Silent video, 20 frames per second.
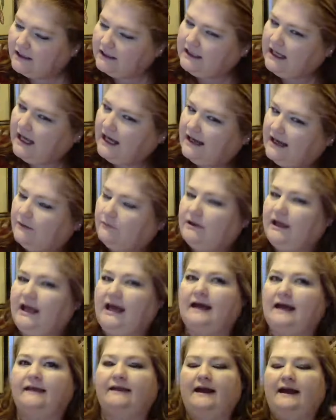yeah,
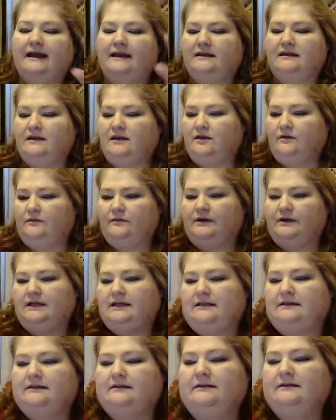yeah, like you
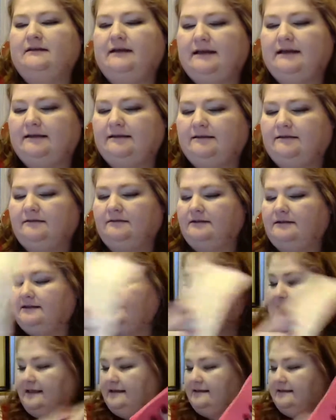would, like,
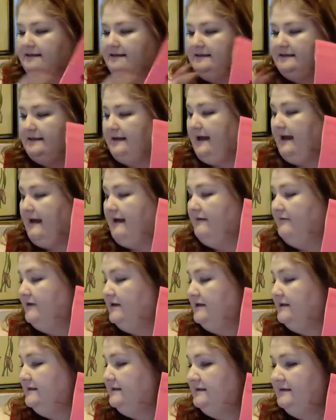let's say this is the
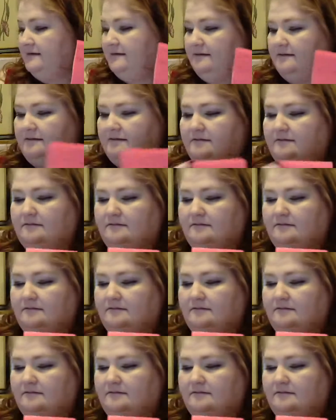canvas.